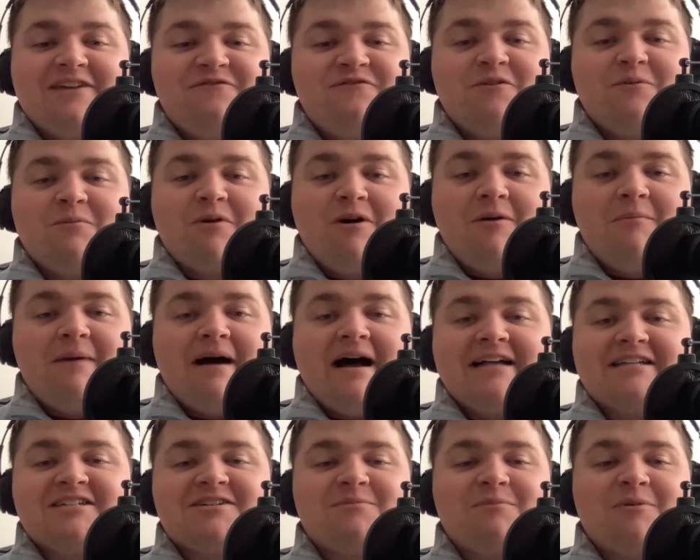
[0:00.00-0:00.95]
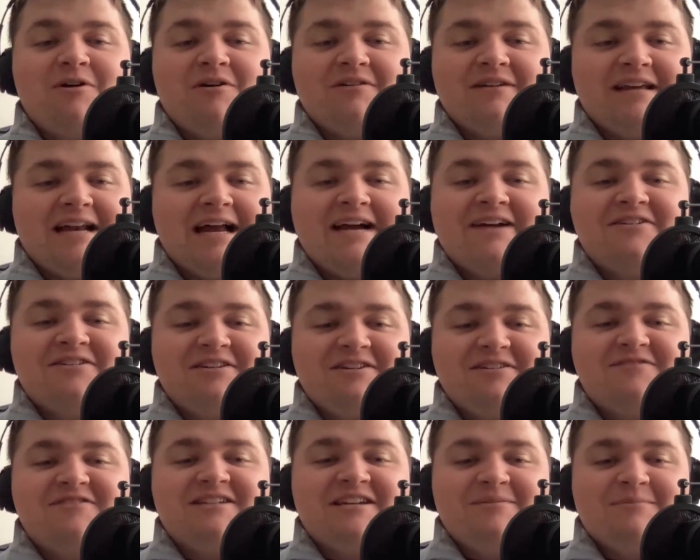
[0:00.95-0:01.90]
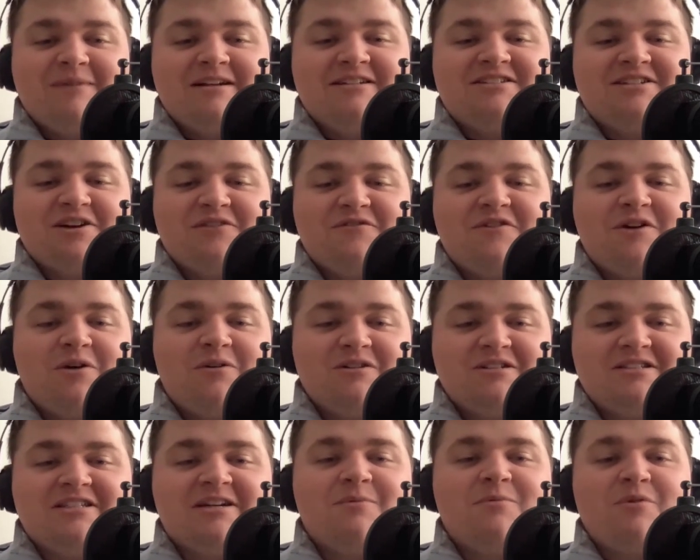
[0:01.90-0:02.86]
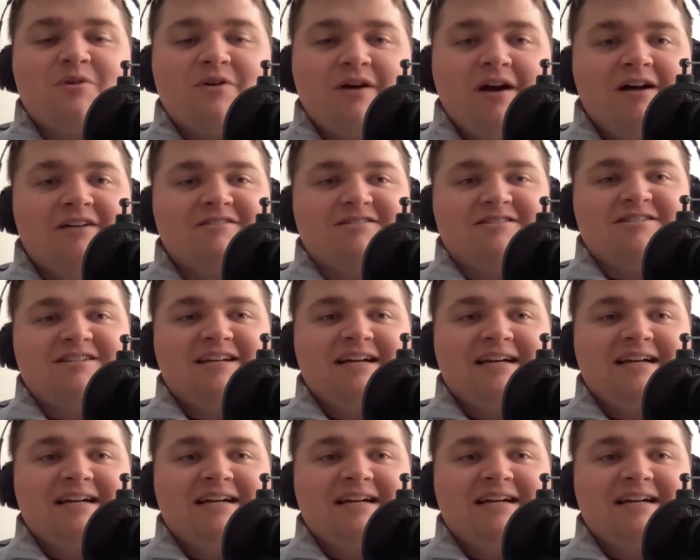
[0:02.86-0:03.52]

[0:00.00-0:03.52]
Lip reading: football and basketball, and I couldn't have seen myself going somewhere else.